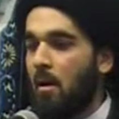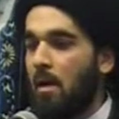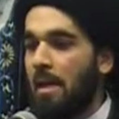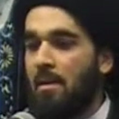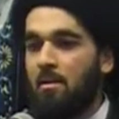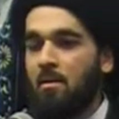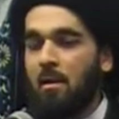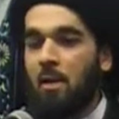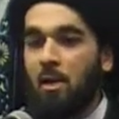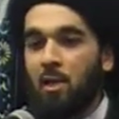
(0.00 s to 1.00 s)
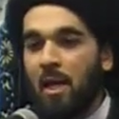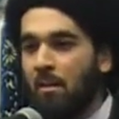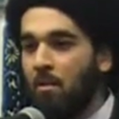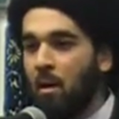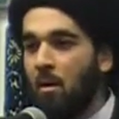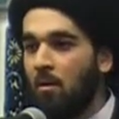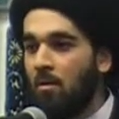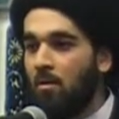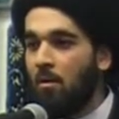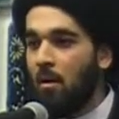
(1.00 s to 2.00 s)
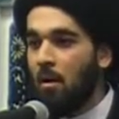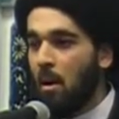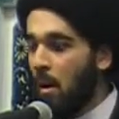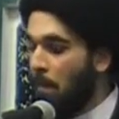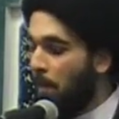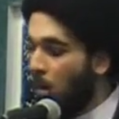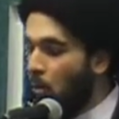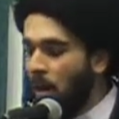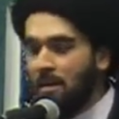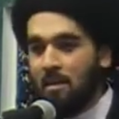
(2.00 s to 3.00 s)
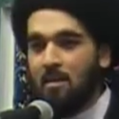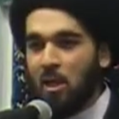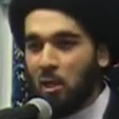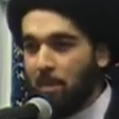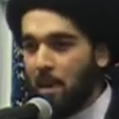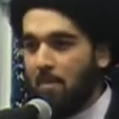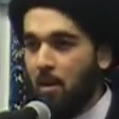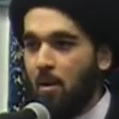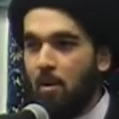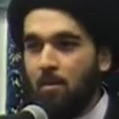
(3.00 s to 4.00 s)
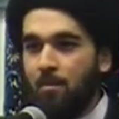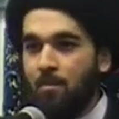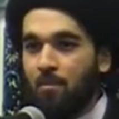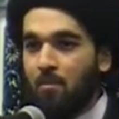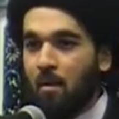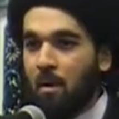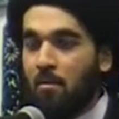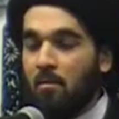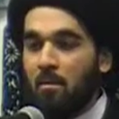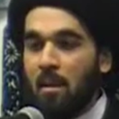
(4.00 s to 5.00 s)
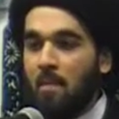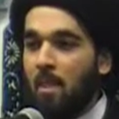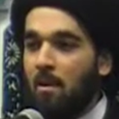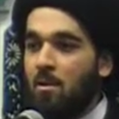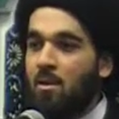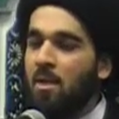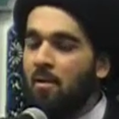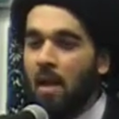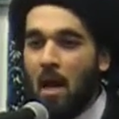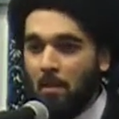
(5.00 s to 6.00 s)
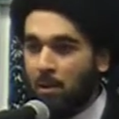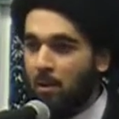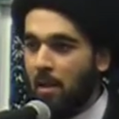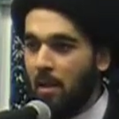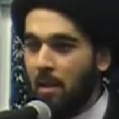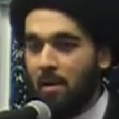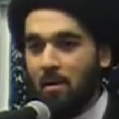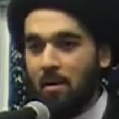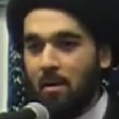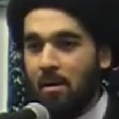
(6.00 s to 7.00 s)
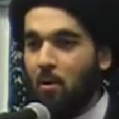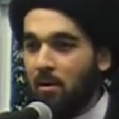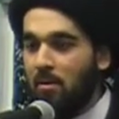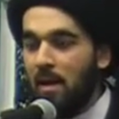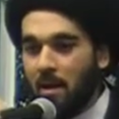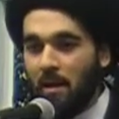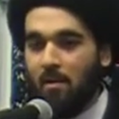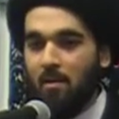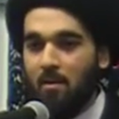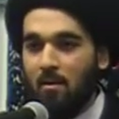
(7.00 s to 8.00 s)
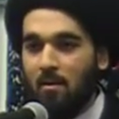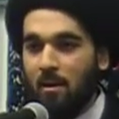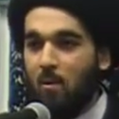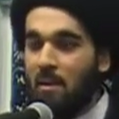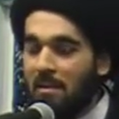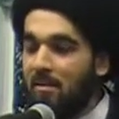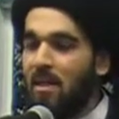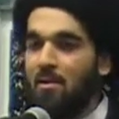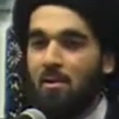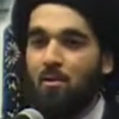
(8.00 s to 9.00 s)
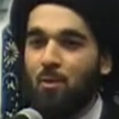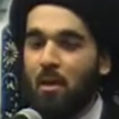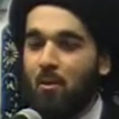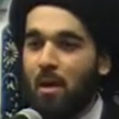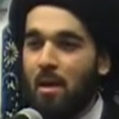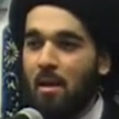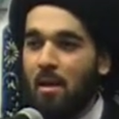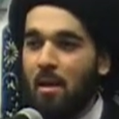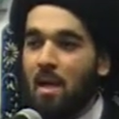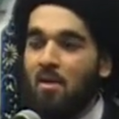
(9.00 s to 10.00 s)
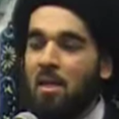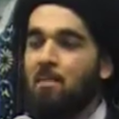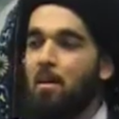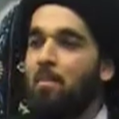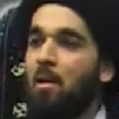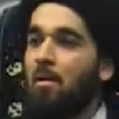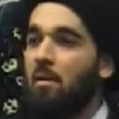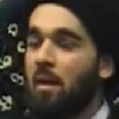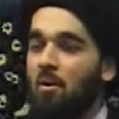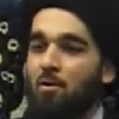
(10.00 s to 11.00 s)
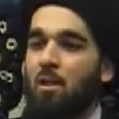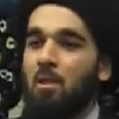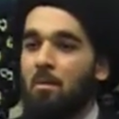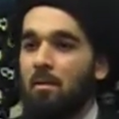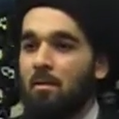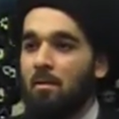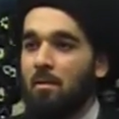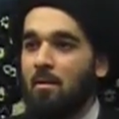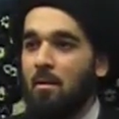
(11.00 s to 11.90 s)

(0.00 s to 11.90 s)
he's ashamed of. But once such people see the opportunity, they would take it. They would seize it straight away. These people on the Day of Judgment